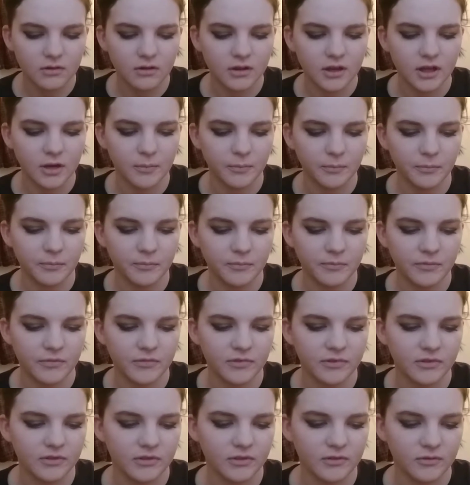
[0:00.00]
And
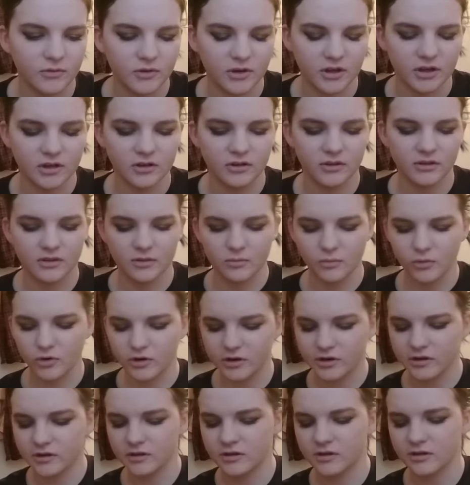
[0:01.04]
we're going to do some
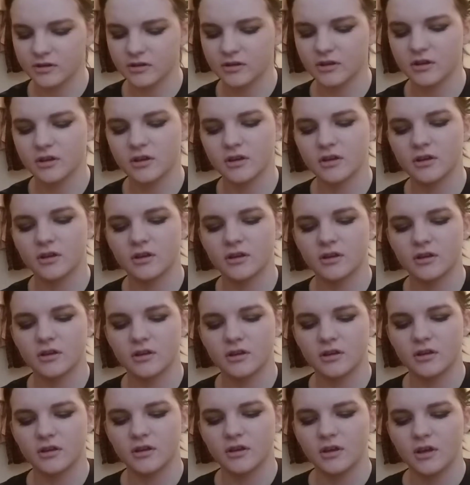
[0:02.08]
more.
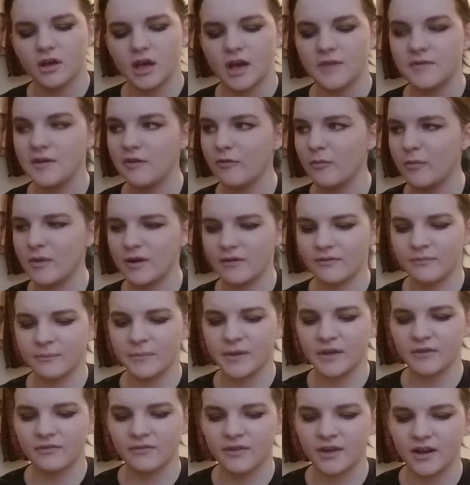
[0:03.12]
I've never been a
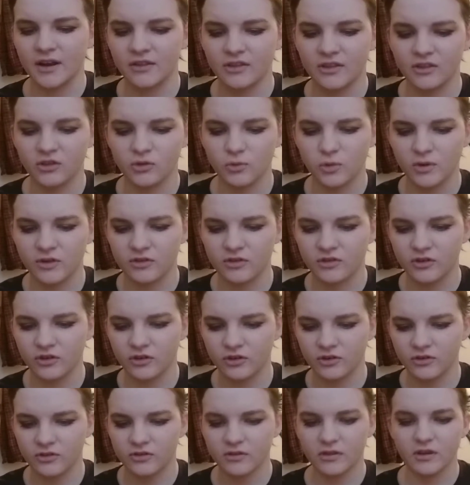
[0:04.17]
big fan of these
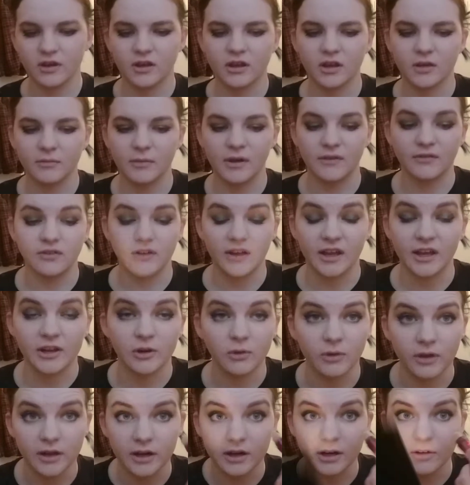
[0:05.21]
twisters. I feel like I
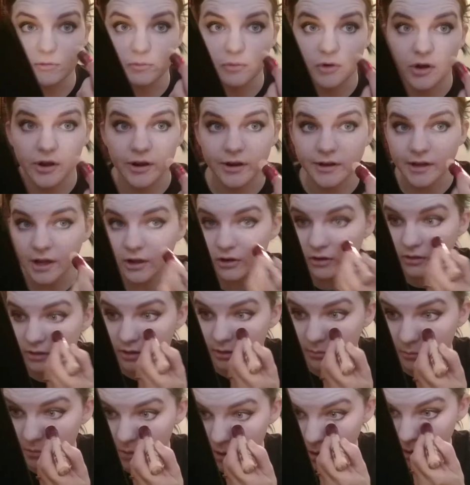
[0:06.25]
don't get enough product out of
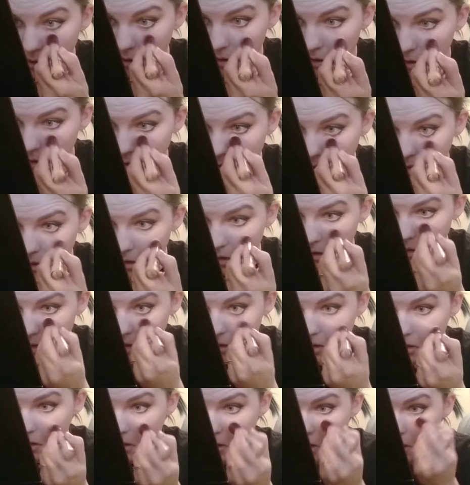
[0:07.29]
them.
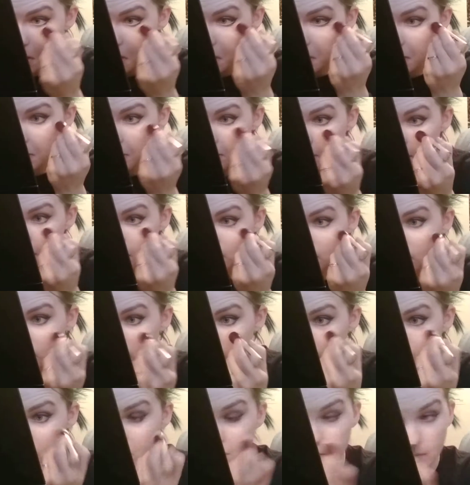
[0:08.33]
Maybe that's a
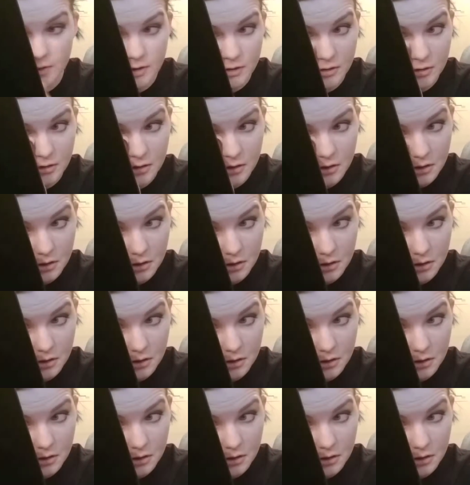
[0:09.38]
little better.